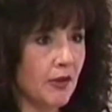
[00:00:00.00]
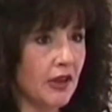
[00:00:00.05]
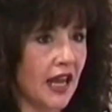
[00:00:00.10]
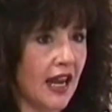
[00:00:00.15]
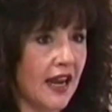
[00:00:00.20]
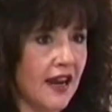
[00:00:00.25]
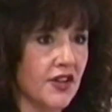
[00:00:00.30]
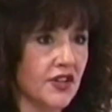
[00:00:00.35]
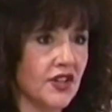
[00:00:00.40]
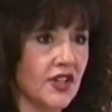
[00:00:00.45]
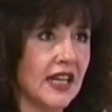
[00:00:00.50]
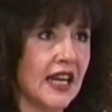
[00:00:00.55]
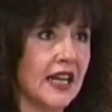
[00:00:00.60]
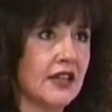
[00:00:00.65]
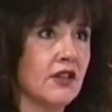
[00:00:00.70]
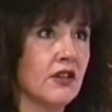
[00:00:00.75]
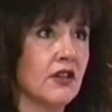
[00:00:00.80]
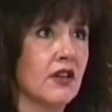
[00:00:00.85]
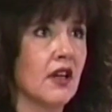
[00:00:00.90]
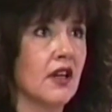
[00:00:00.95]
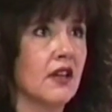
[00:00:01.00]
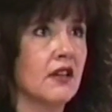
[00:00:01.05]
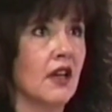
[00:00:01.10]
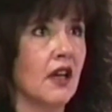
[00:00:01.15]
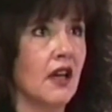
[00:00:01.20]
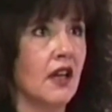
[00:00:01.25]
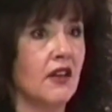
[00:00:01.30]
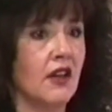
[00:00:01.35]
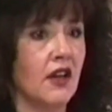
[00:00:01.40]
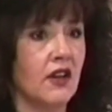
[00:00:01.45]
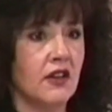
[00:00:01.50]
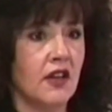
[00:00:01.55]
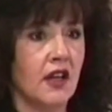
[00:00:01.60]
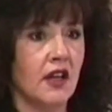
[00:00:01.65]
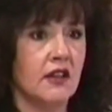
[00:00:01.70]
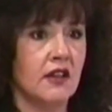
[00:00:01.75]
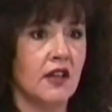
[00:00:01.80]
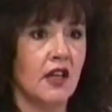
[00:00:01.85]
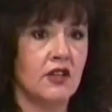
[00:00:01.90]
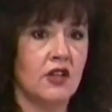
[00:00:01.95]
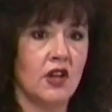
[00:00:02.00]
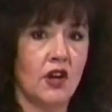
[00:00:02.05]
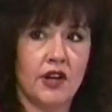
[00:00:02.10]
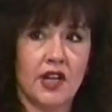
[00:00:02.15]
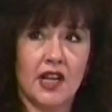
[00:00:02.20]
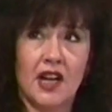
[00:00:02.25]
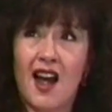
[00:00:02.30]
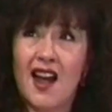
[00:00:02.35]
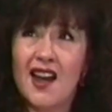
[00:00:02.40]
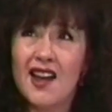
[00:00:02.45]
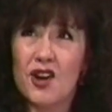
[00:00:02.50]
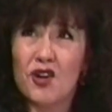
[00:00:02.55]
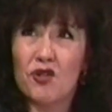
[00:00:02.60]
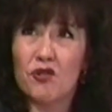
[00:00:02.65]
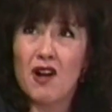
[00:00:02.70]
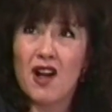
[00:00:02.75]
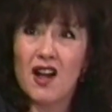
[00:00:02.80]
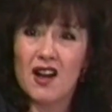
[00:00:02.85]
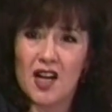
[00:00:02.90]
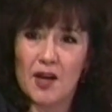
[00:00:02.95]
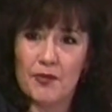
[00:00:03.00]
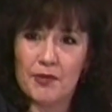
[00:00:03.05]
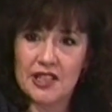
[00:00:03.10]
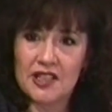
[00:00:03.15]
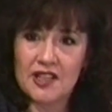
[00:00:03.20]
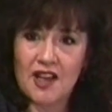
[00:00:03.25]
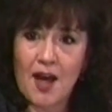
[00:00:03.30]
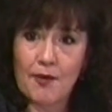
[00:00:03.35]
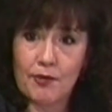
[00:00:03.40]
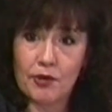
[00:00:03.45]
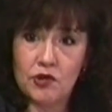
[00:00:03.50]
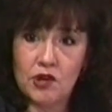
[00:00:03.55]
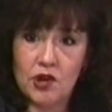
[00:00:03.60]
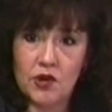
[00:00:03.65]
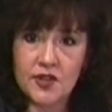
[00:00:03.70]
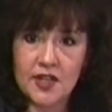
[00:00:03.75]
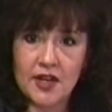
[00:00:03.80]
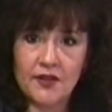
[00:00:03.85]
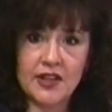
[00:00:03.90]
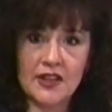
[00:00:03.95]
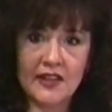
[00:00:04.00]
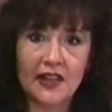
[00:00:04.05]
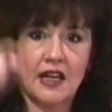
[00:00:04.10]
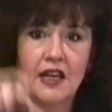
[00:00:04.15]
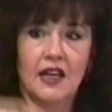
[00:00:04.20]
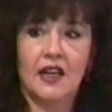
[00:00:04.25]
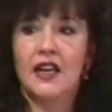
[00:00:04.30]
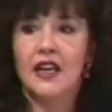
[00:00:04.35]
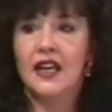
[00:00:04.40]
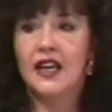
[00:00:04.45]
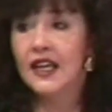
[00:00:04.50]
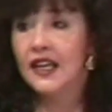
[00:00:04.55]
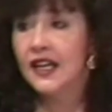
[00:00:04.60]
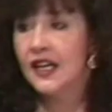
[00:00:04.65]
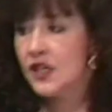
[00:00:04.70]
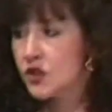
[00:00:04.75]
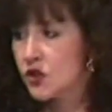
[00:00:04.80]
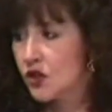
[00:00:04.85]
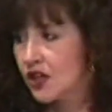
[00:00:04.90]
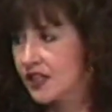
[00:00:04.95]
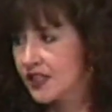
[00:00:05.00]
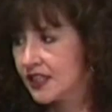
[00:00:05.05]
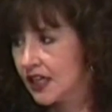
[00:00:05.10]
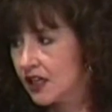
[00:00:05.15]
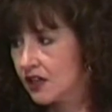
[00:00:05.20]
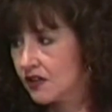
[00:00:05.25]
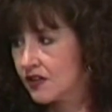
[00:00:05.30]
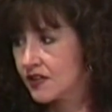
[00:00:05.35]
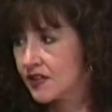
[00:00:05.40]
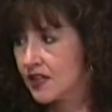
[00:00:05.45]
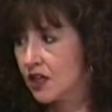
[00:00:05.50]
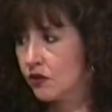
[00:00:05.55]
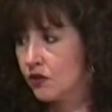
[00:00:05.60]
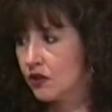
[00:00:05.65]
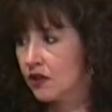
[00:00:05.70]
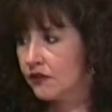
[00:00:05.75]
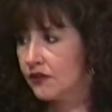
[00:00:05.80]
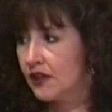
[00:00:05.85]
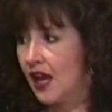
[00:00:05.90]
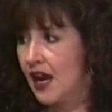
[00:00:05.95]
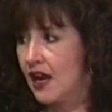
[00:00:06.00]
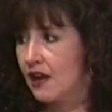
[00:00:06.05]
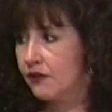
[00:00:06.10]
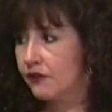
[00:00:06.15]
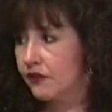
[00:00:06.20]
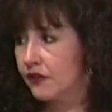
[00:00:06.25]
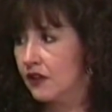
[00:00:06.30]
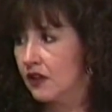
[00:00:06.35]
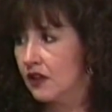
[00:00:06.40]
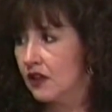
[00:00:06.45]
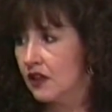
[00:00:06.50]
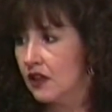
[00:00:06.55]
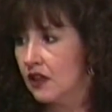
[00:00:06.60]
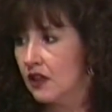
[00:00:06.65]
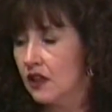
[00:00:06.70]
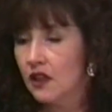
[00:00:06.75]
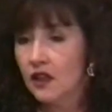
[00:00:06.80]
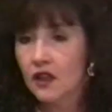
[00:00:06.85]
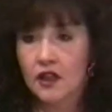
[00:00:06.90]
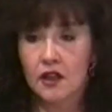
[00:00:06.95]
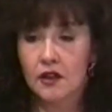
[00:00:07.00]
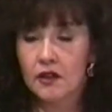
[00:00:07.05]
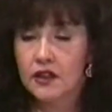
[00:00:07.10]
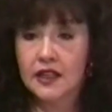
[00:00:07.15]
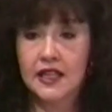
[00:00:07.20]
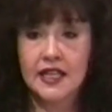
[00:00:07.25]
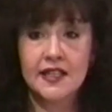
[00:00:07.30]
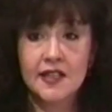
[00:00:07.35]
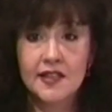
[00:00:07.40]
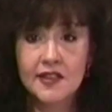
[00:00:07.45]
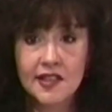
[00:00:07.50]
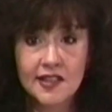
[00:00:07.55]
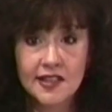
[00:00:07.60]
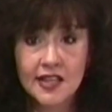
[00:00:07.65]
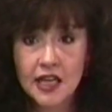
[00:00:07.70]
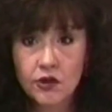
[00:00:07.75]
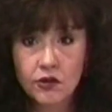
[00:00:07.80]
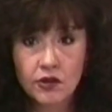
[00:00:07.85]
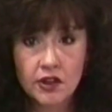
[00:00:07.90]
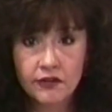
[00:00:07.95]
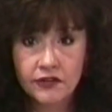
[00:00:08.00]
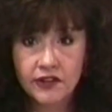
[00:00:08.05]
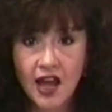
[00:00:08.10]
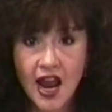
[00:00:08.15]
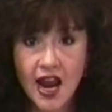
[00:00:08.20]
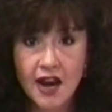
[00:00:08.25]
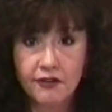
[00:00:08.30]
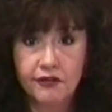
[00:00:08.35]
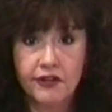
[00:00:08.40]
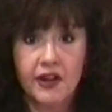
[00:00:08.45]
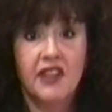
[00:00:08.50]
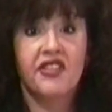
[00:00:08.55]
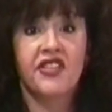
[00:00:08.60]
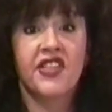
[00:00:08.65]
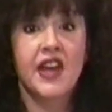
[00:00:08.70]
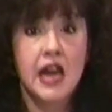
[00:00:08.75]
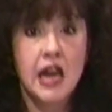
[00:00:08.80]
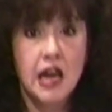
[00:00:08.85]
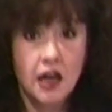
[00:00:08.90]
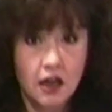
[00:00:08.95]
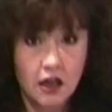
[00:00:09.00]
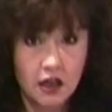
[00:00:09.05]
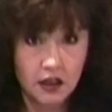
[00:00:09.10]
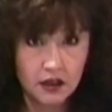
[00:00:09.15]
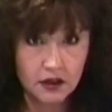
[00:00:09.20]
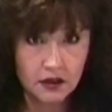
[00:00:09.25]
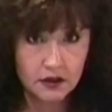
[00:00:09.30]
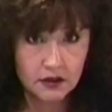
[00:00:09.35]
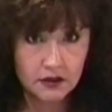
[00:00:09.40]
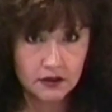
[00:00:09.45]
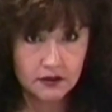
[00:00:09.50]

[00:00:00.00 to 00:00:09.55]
Himalayas to get to the dirty guy on a rug up at top who knows everything, and he's going to tell you the secret of life. This is the secret of life. Think.